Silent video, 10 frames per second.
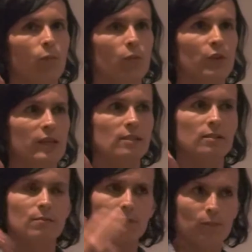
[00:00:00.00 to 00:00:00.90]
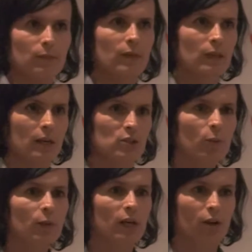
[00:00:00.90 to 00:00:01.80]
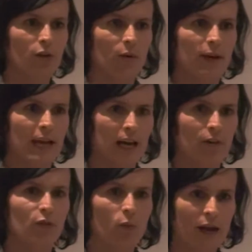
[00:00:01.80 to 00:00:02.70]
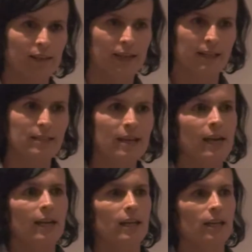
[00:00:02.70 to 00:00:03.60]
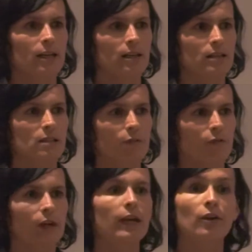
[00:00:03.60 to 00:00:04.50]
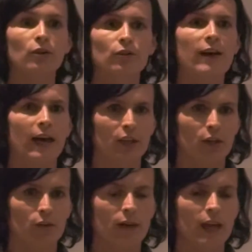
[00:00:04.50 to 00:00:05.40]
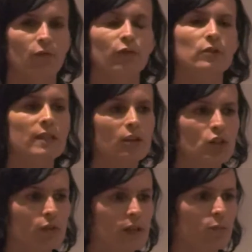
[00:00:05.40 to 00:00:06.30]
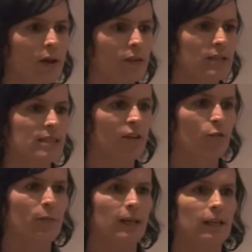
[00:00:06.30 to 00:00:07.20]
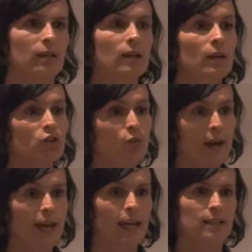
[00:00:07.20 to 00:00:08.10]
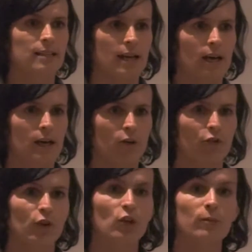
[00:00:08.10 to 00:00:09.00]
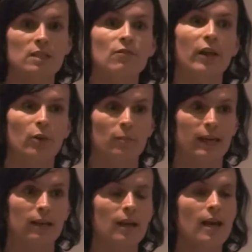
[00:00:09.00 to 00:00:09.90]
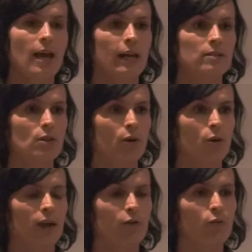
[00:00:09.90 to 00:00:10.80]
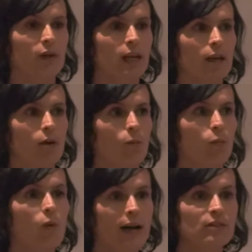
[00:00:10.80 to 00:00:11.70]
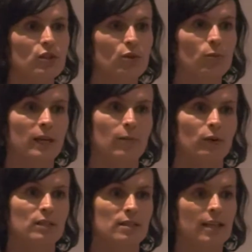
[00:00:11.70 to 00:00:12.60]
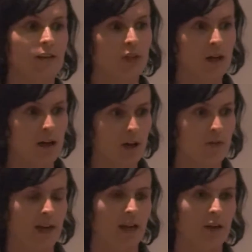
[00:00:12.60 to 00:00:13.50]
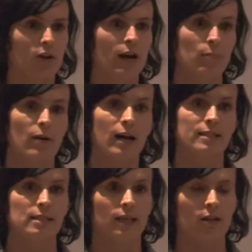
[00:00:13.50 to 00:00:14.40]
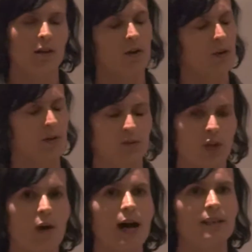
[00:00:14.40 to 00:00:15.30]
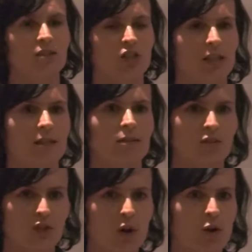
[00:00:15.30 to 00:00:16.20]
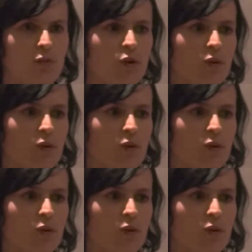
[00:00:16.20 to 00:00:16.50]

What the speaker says: this superhero that we have, the wetland, is very undervalued. And for centuries, wetlands have been drained for human development. And so if we want to be able to save the Gulf and other hypoxic or low oxygen zones